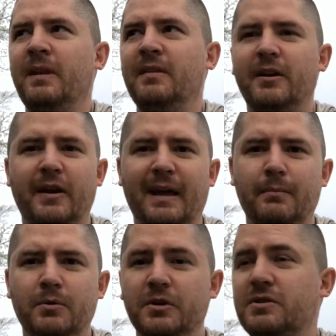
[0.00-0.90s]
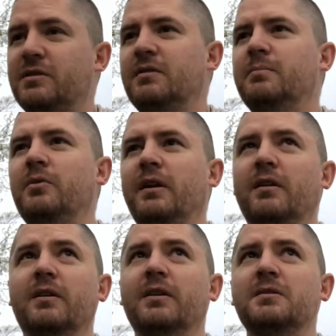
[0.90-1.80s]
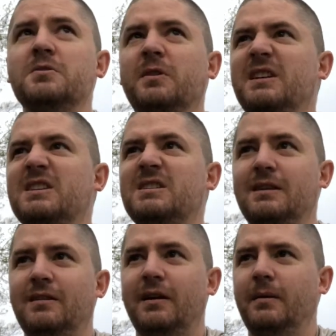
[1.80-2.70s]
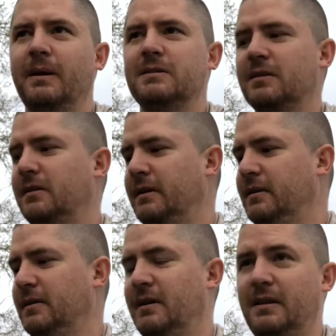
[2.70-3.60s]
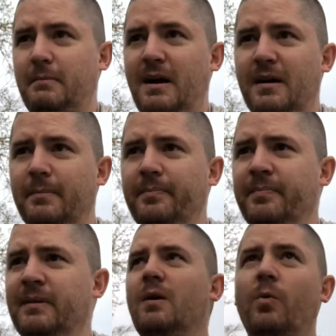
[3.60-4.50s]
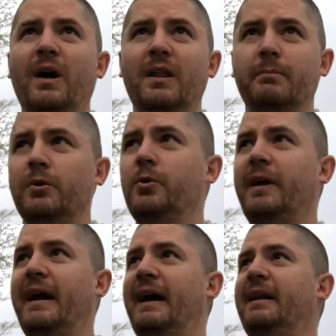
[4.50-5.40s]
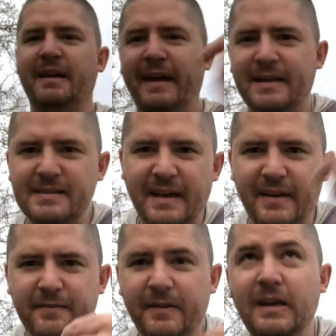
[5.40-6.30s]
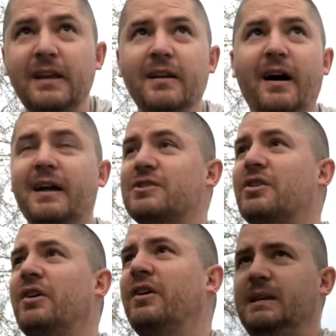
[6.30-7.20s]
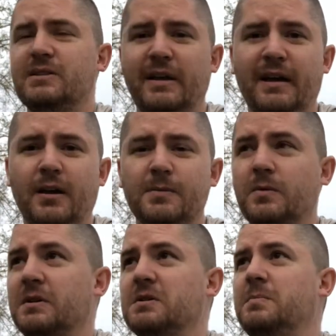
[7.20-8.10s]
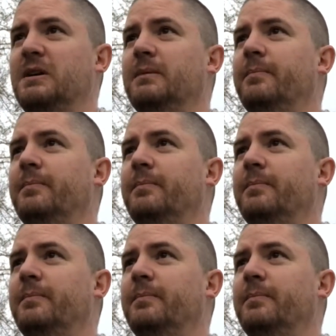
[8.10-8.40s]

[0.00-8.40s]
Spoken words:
They're an ambush predator, so they just sit there basically on the bottom. While the blue cat has that V notch, so that helps with their speed.